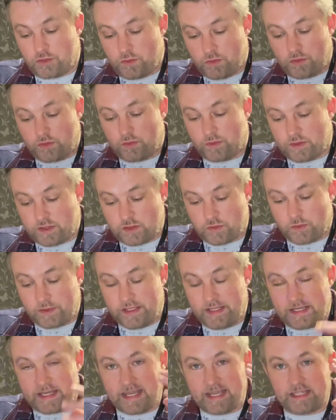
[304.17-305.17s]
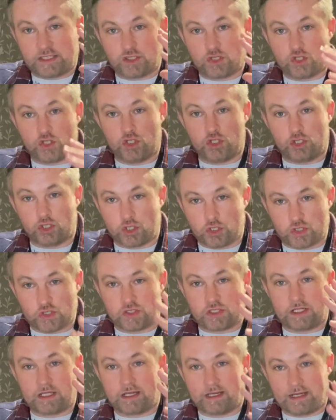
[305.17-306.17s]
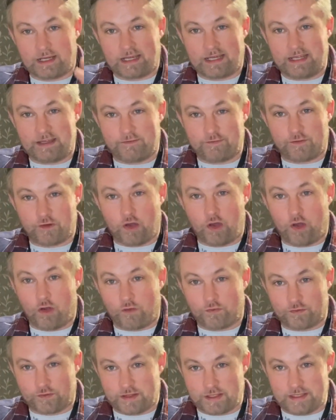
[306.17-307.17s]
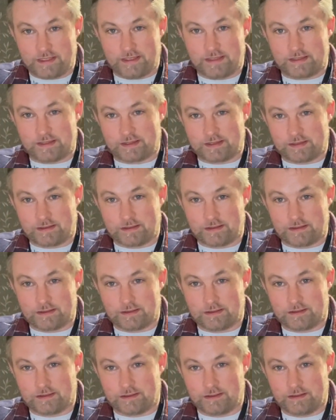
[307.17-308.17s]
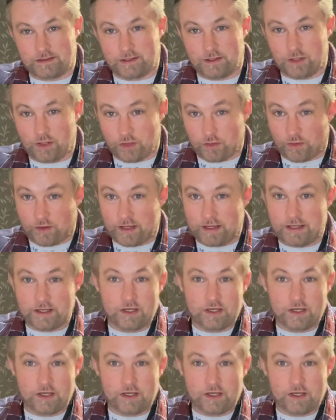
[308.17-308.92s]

through this week is just live off these. All right,